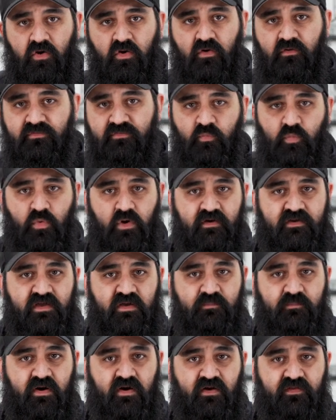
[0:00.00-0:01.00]
lot of the
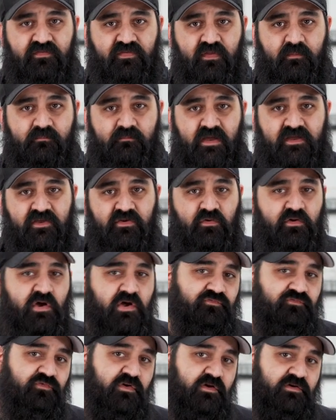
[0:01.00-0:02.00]
working parts that make your
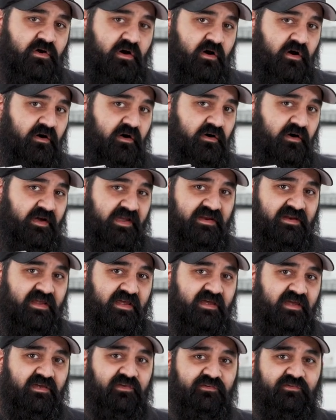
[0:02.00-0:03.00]
gun run are in
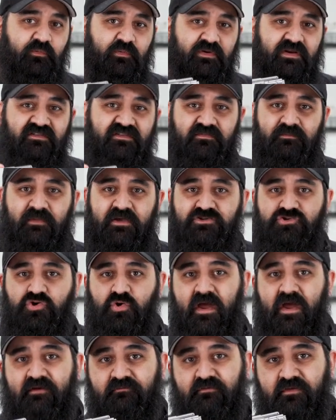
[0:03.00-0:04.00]
here, so we need to make
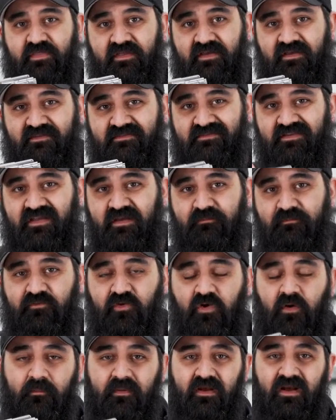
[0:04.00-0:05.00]
sure everything is tip
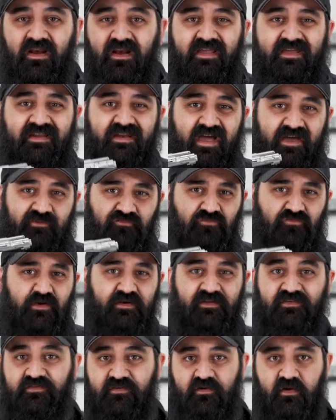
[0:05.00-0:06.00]
top, clean and
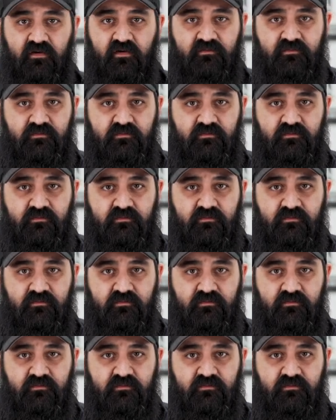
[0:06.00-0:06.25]
ready to go.